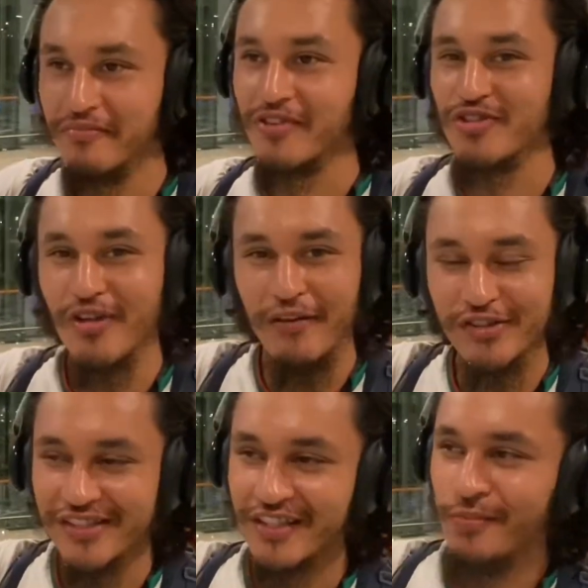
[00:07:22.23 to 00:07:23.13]
travel
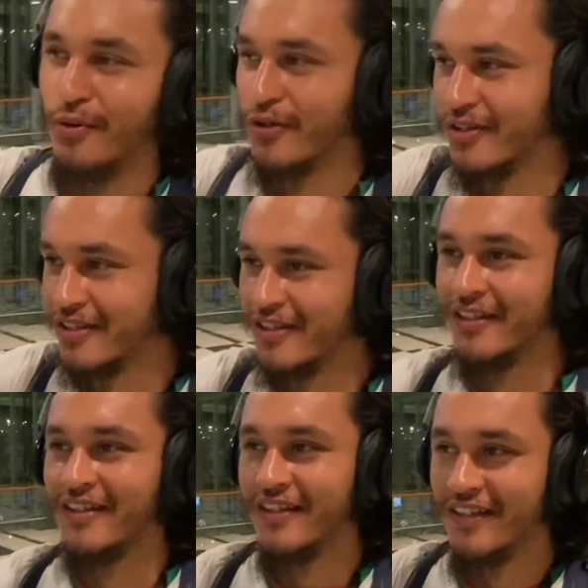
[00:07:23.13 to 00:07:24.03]
Singapore
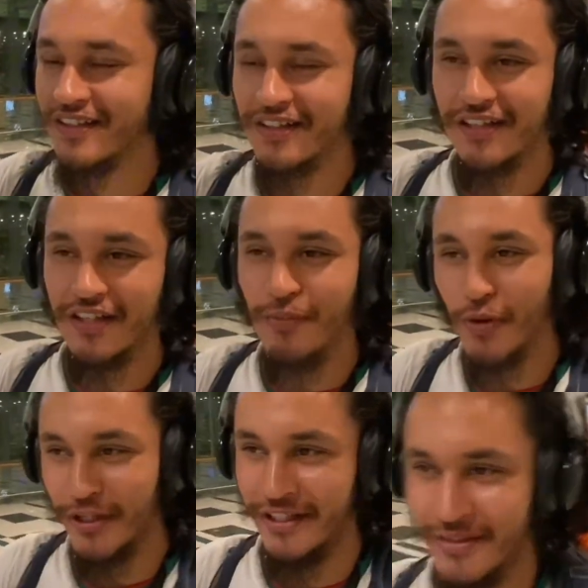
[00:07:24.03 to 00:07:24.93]
in the morning.